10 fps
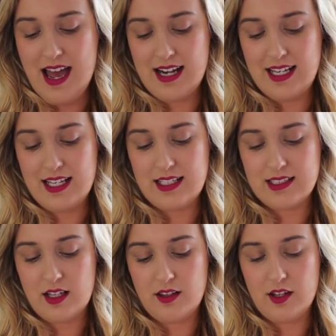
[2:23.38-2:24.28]
And
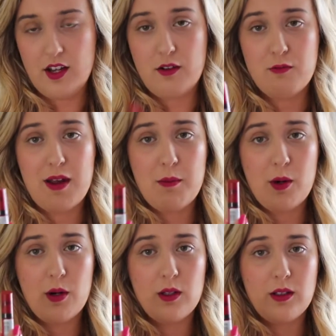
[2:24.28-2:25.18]
it's the
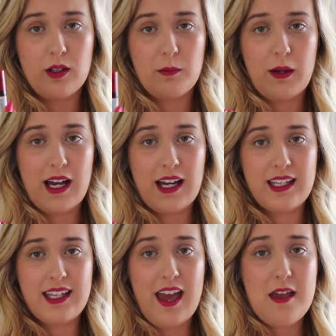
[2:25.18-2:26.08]
Rimmel
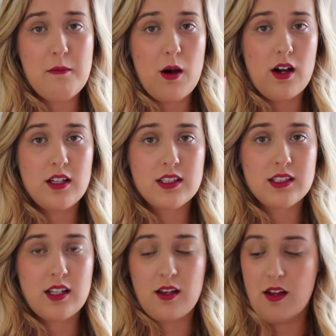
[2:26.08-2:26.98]
by Kate
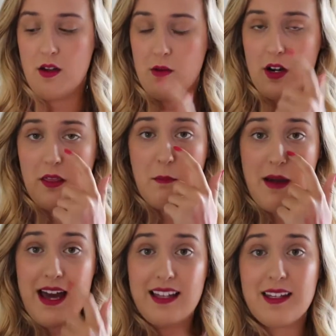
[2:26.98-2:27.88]
Moss, one of the
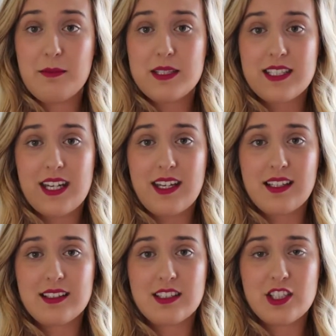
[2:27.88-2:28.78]
matte
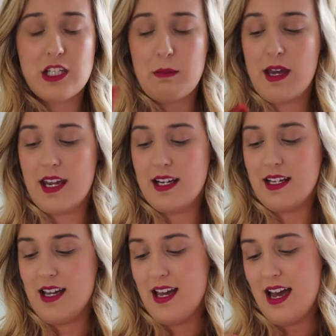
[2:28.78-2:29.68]
lipsticks that she
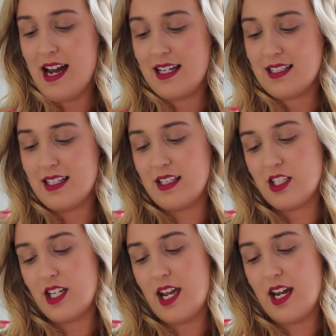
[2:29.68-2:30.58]
made, and it's in the
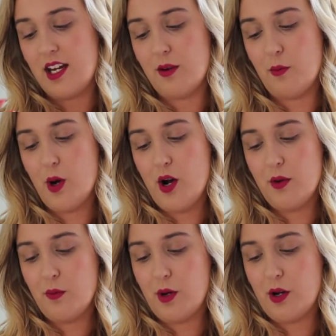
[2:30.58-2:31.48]
shade
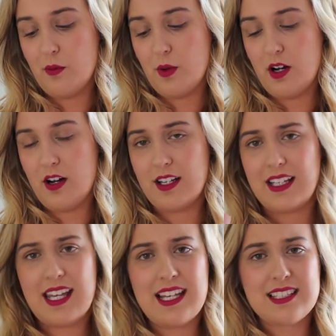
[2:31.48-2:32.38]

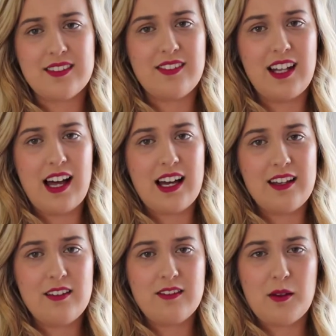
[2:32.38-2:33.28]
111 Kiss of
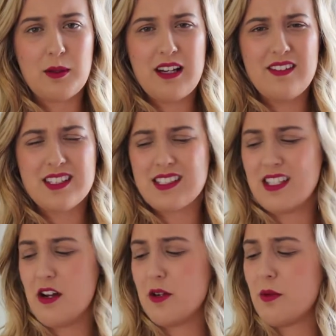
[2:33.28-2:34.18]
Life. I believe this is
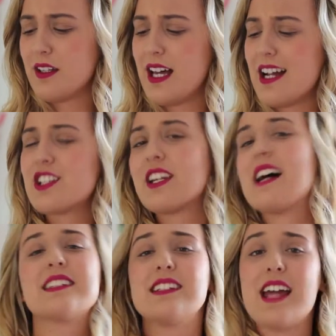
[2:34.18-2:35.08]
the only one that actually
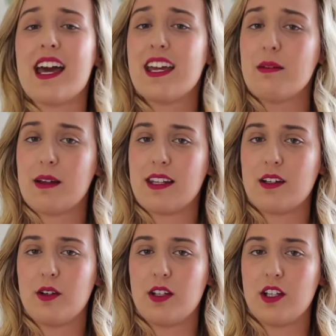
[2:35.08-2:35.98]
has a name. I
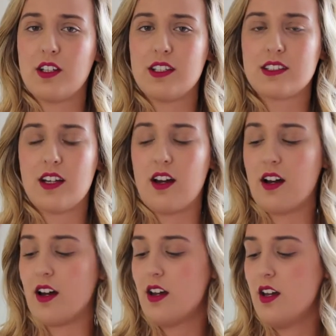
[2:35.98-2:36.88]
think all the others
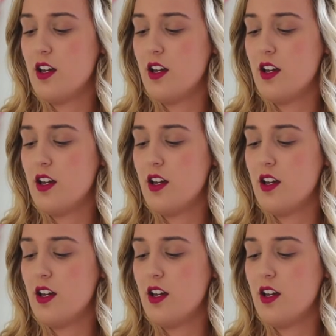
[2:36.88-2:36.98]
are